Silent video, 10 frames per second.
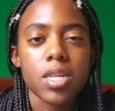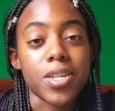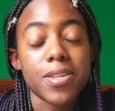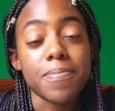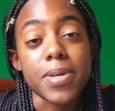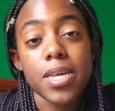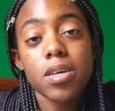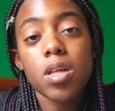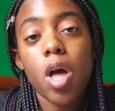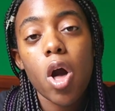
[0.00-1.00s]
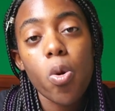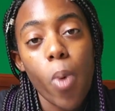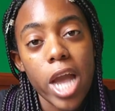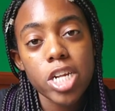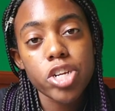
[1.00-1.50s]
wants to be a
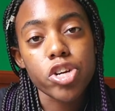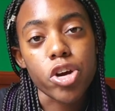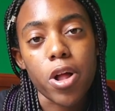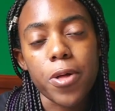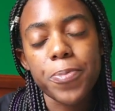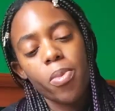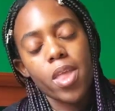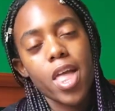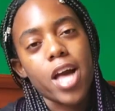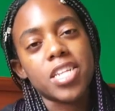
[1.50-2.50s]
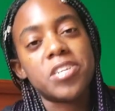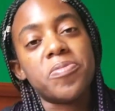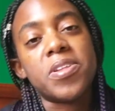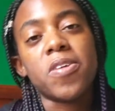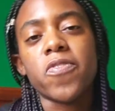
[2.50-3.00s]
white girl. I said to
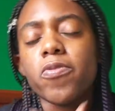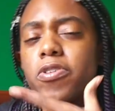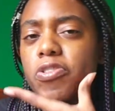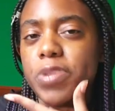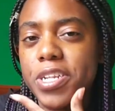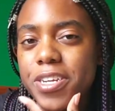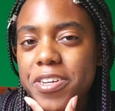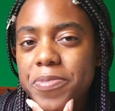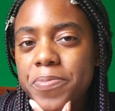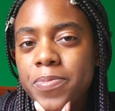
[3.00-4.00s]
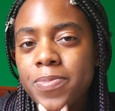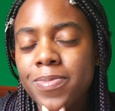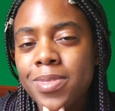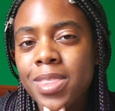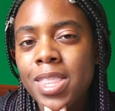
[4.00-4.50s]
myself, oh, interesting.
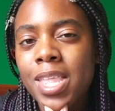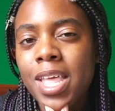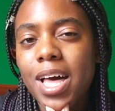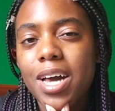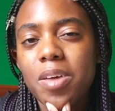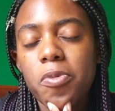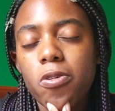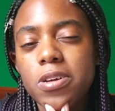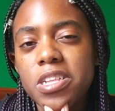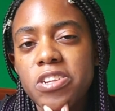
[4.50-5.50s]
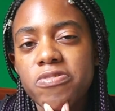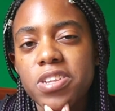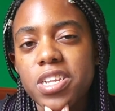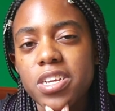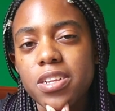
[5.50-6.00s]
I am always
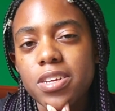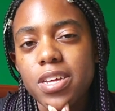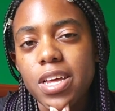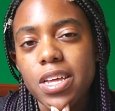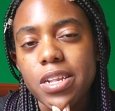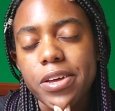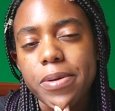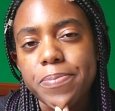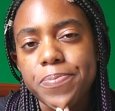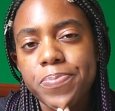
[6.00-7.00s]
interested in